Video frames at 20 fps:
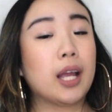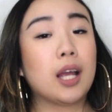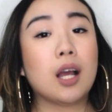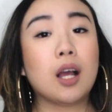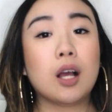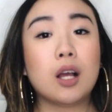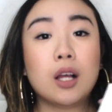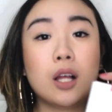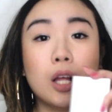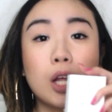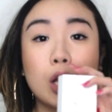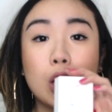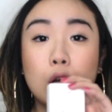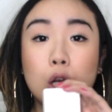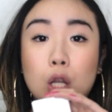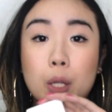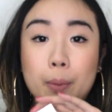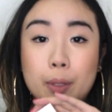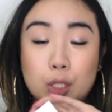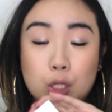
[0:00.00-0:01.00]
by
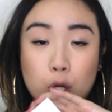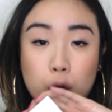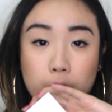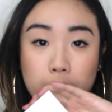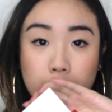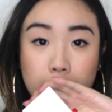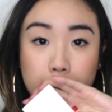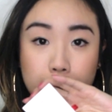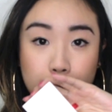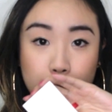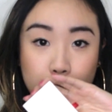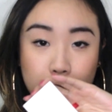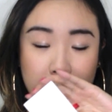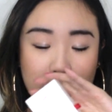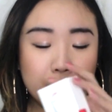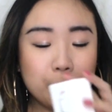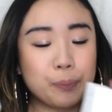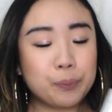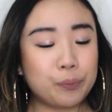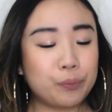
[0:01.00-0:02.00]
Louboutin
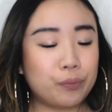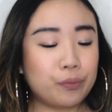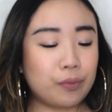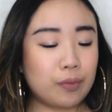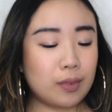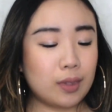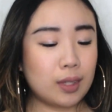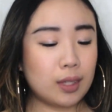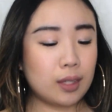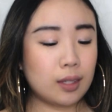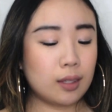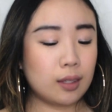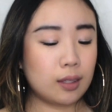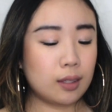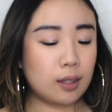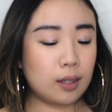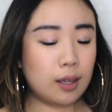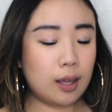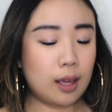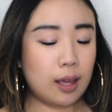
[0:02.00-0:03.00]
Beauty.
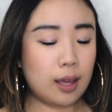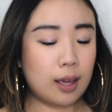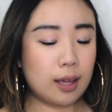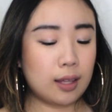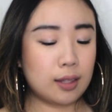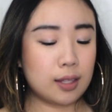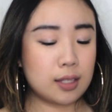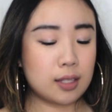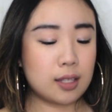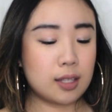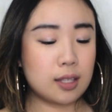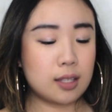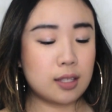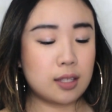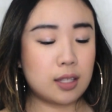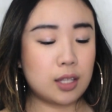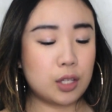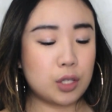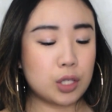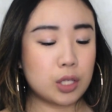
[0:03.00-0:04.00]
And this
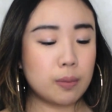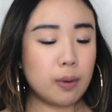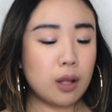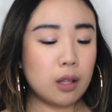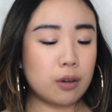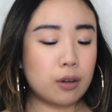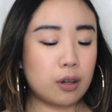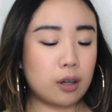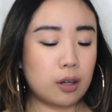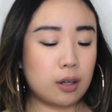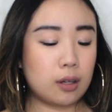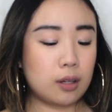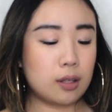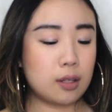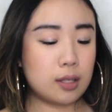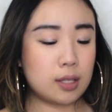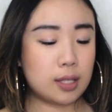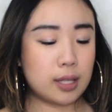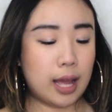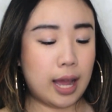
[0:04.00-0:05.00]
is the smaller
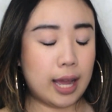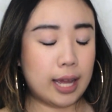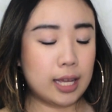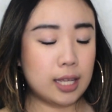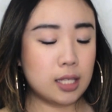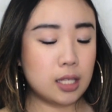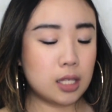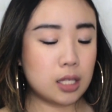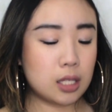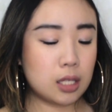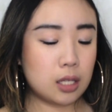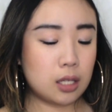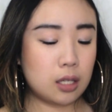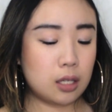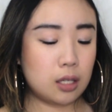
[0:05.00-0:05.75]
size.